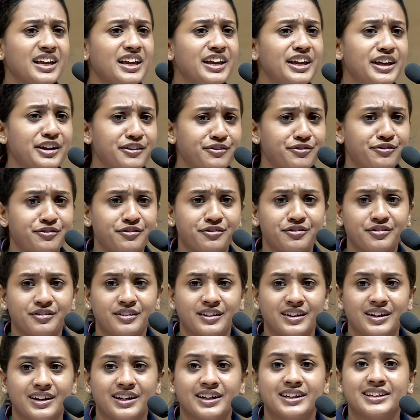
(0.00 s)

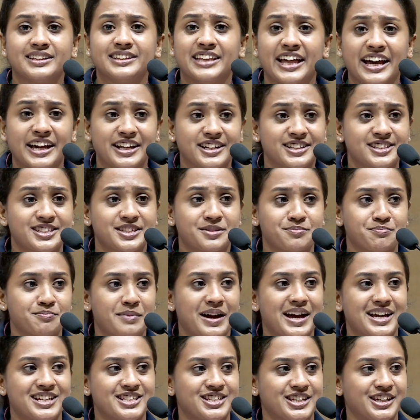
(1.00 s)
If there is
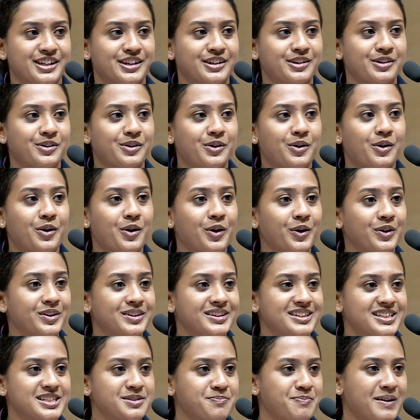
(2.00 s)
magic
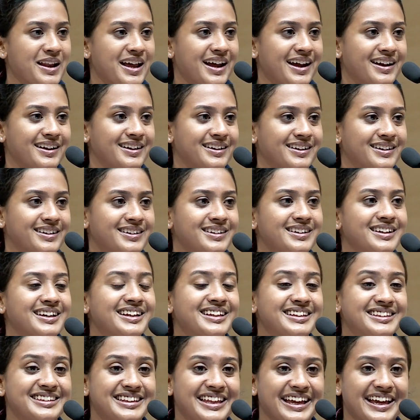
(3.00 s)
on this
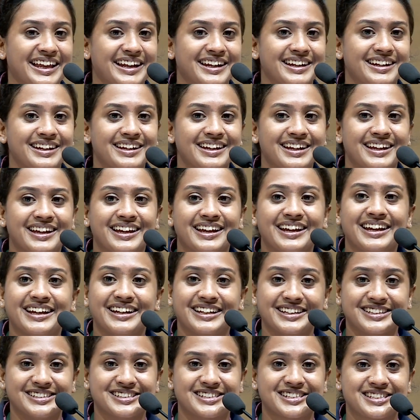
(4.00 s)
planet, then
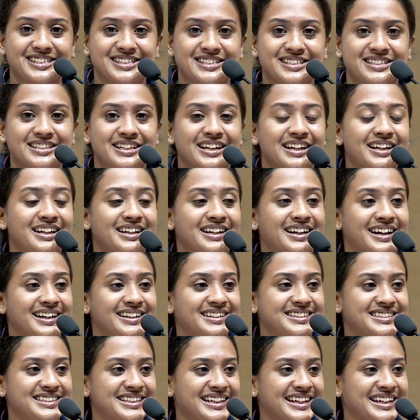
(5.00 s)
it is
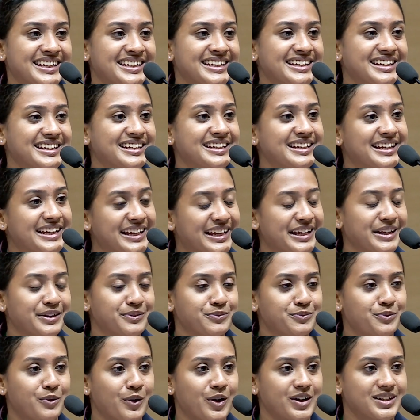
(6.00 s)
contained
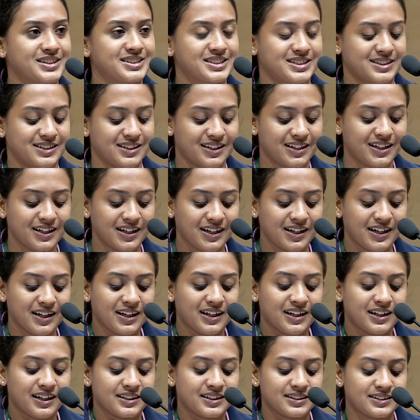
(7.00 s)
in water.
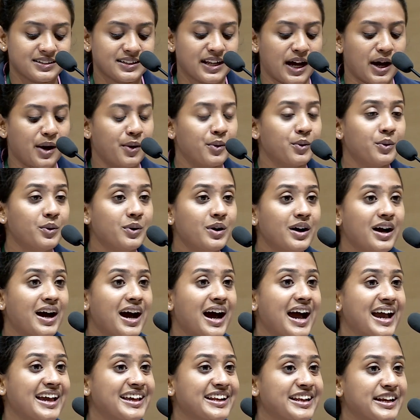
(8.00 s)
Now,
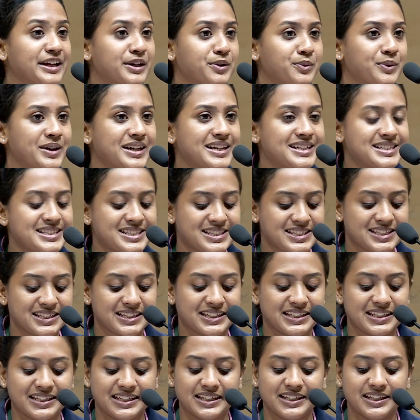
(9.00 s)
I request
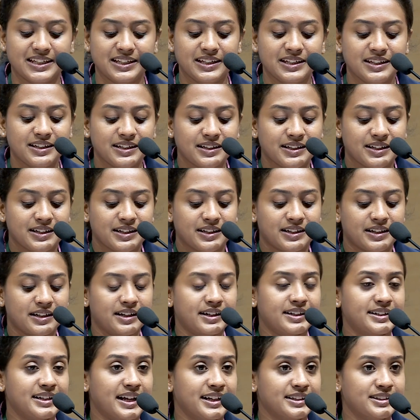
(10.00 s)
E.
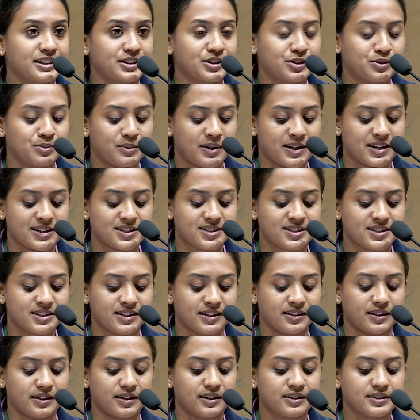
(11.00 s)
Nandakumar
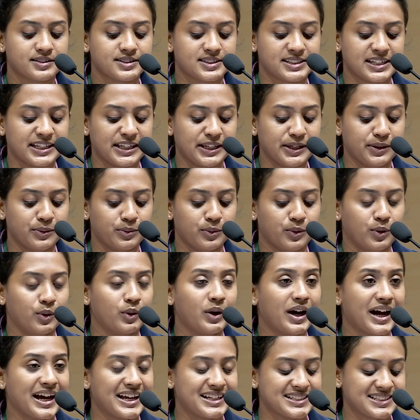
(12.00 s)
Sir,
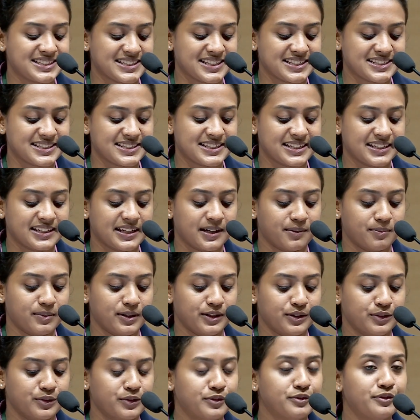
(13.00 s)
CEO,
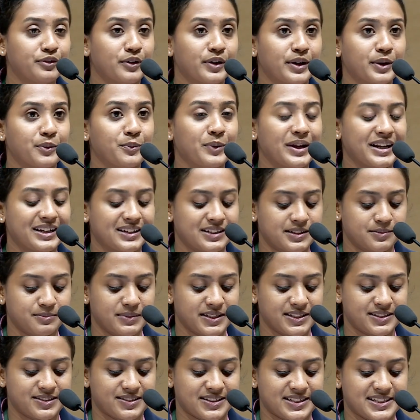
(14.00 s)
ICCW, for a welcome
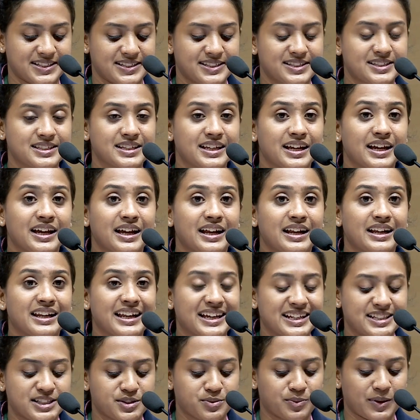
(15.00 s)
address.
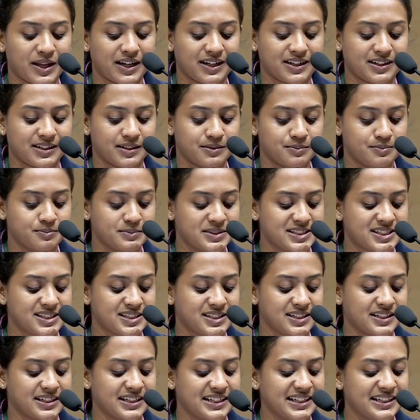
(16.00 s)
Let's welcome
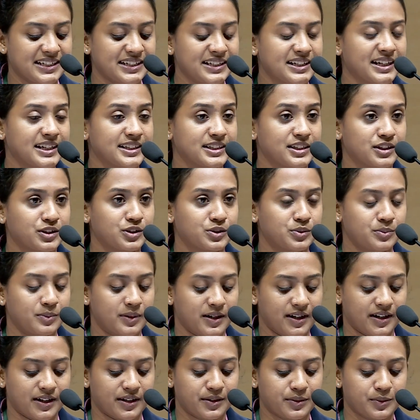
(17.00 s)
Mr. E.
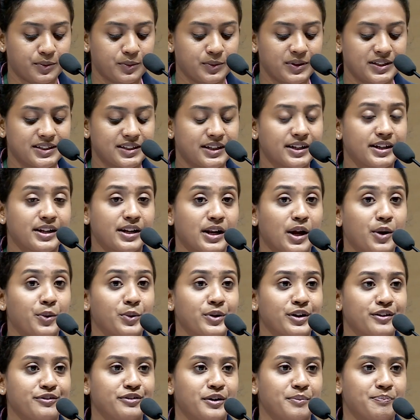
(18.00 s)
Nandakumar with a
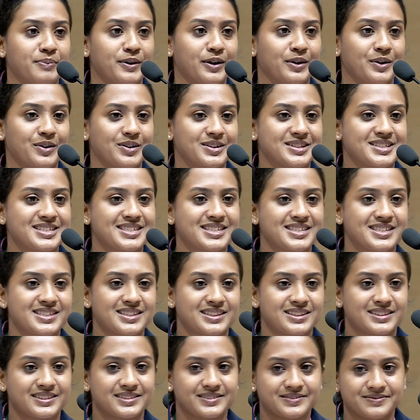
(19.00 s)
round of
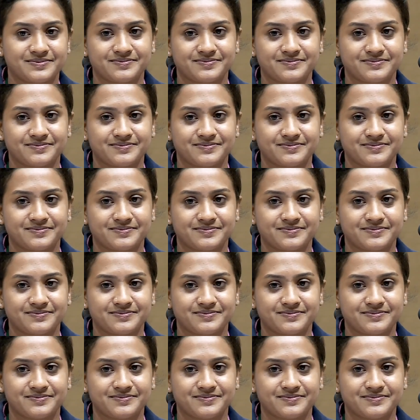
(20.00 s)
applause.